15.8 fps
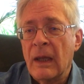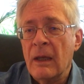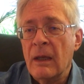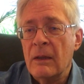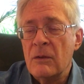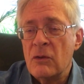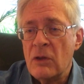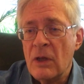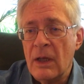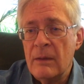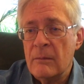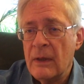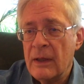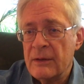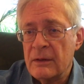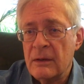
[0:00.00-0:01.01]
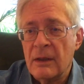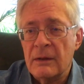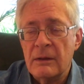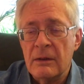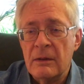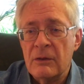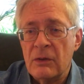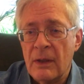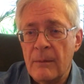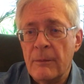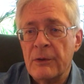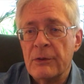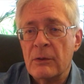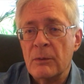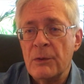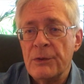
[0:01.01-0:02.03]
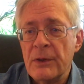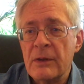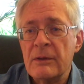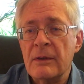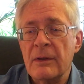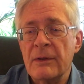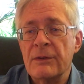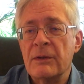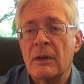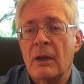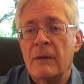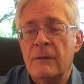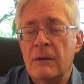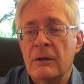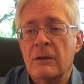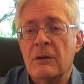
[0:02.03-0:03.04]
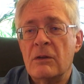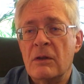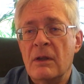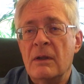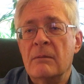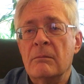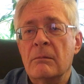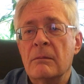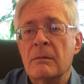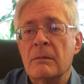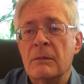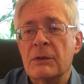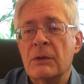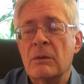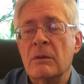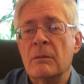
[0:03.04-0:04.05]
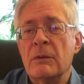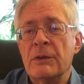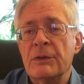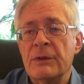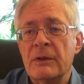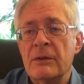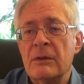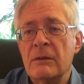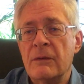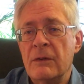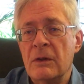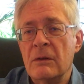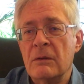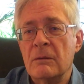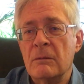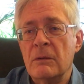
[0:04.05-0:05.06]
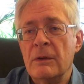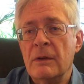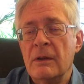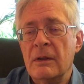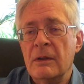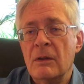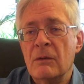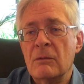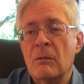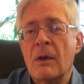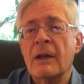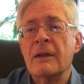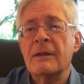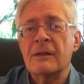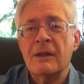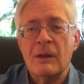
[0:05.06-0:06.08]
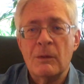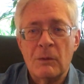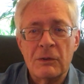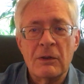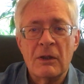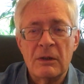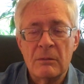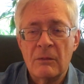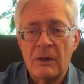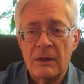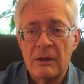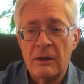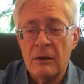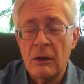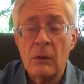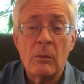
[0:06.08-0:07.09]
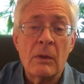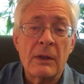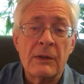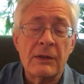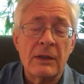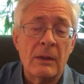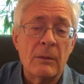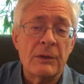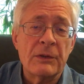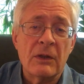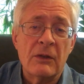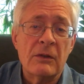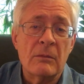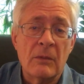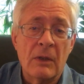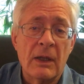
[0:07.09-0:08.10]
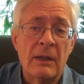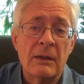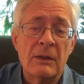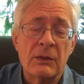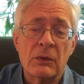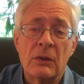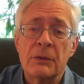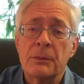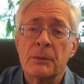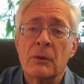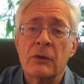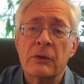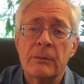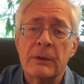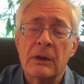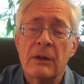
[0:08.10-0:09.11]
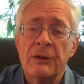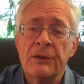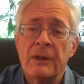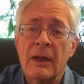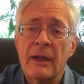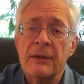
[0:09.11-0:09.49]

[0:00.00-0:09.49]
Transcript: And shame has a lot to do. Shame is a resistance. I feel ashamed, so it resists. You don't want to say what's on your mind, and you don't want to say what's on your mind is also because